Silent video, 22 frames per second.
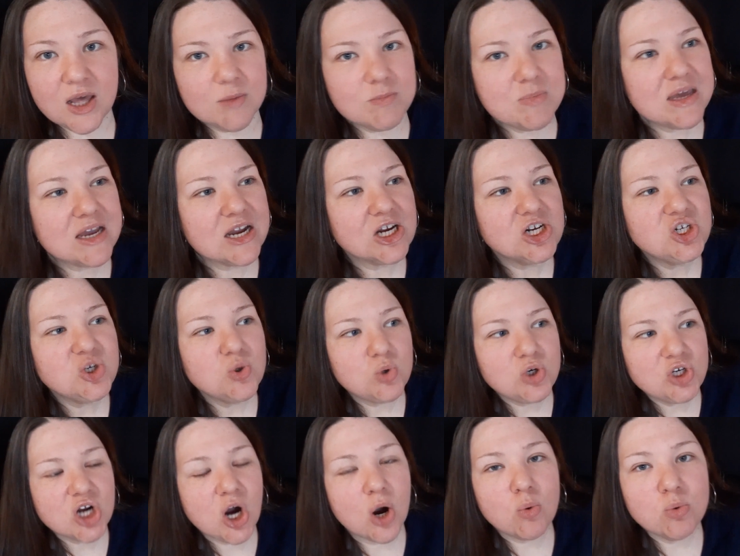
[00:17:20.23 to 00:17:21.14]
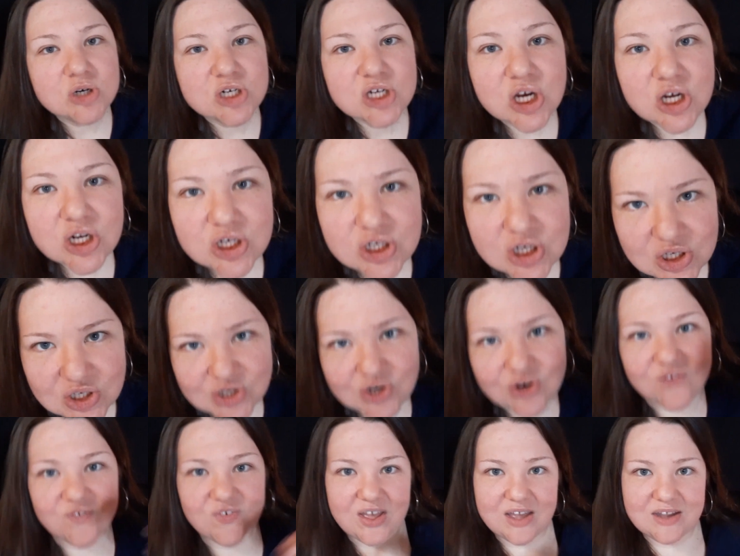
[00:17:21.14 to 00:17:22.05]
because you don't
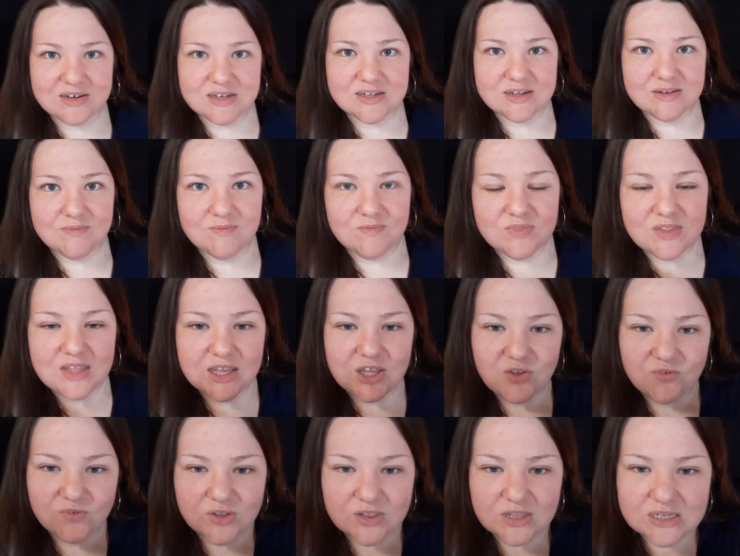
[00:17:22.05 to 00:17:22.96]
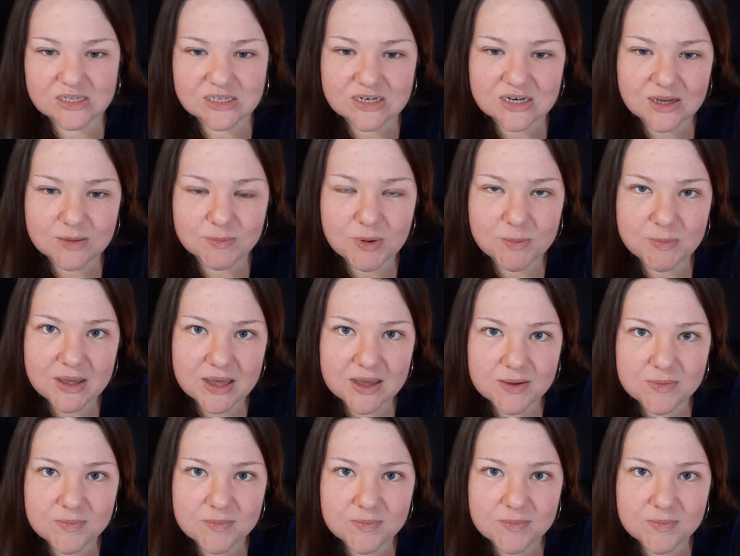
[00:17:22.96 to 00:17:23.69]
deserve it. Thank you for listening. Bye-bye.